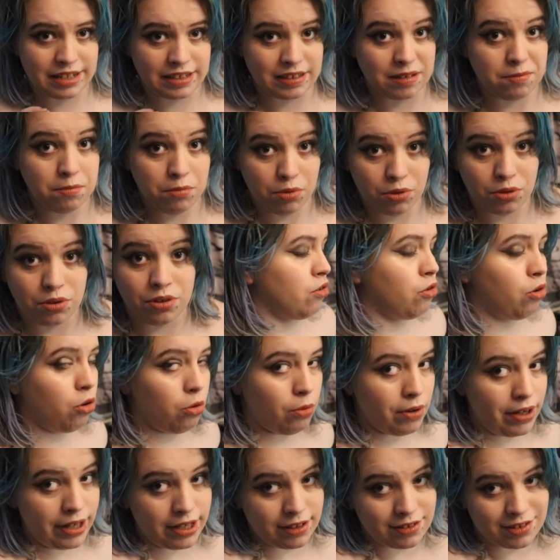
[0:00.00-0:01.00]
is important.
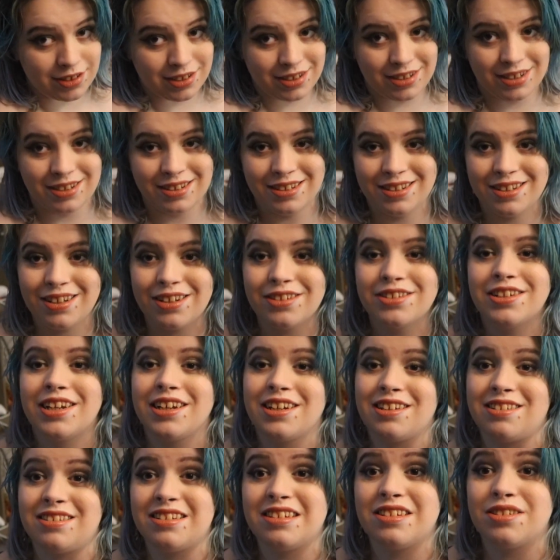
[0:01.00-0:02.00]
Always.
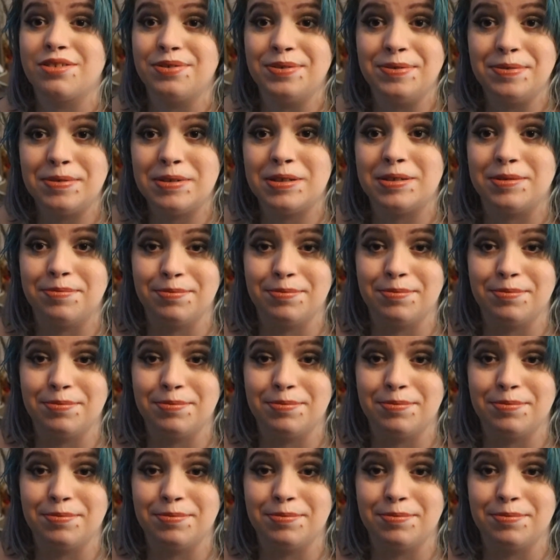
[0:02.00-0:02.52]
Context is always